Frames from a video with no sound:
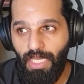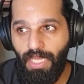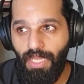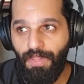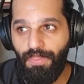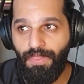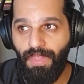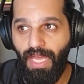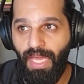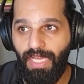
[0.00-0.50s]

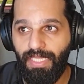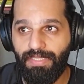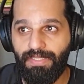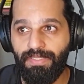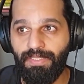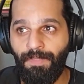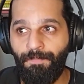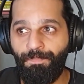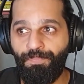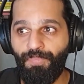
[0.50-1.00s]
that
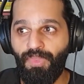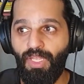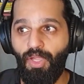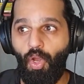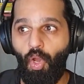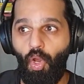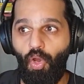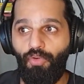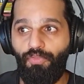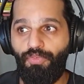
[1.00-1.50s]

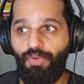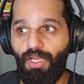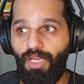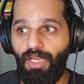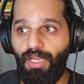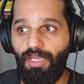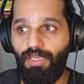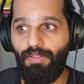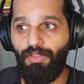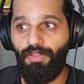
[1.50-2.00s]
over